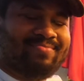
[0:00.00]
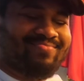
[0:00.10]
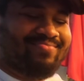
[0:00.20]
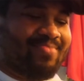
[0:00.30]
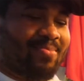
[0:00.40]

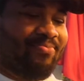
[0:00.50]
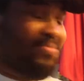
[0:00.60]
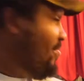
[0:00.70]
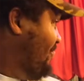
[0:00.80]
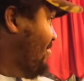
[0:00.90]
good,
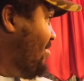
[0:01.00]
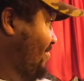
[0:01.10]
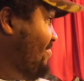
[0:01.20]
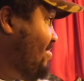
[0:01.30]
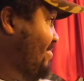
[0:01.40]

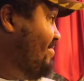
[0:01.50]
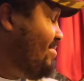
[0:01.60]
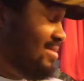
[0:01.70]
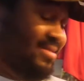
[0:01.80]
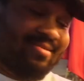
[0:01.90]
but it's hot.
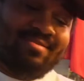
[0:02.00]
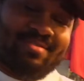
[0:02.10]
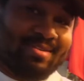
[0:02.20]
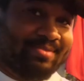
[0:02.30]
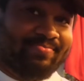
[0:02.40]

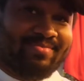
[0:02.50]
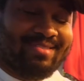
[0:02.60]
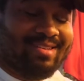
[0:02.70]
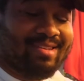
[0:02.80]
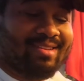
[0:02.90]

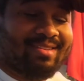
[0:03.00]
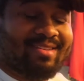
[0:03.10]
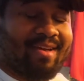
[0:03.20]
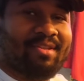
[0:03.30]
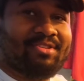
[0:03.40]

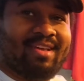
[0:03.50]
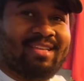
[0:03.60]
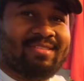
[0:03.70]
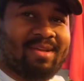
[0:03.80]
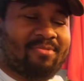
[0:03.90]
Time to try
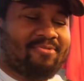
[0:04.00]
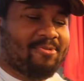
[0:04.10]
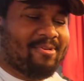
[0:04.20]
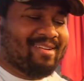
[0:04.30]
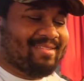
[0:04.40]
this number
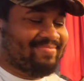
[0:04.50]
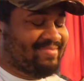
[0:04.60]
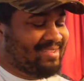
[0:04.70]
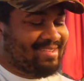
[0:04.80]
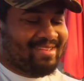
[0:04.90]
four.
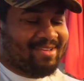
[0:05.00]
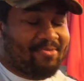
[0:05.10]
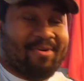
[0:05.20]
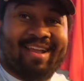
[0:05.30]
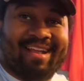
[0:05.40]

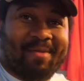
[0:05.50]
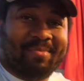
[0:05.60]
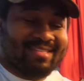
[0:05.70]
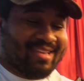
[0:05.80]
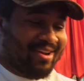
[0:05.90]
Ryan got
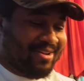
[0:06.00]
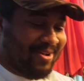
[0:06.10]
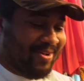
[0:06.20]
me scared, yo.